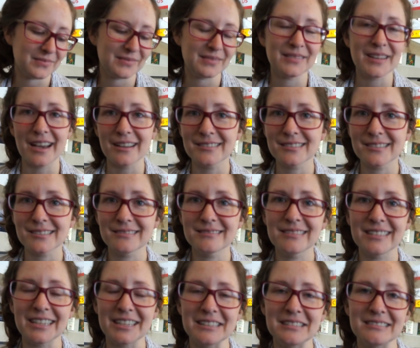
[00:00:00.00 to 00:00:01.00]
Yes,
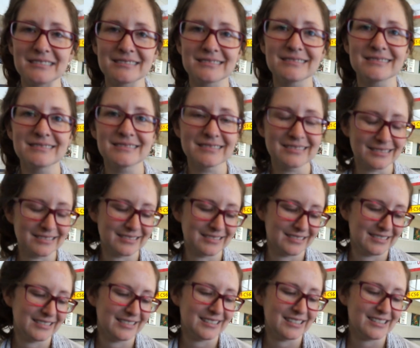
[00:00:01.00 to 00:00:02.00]
you
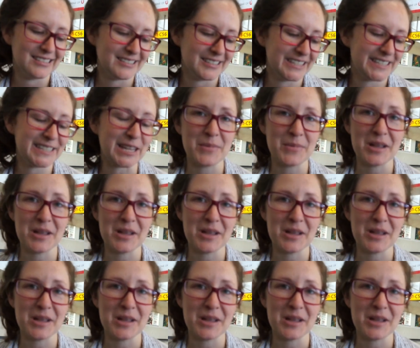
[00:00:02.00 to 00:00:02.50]
sent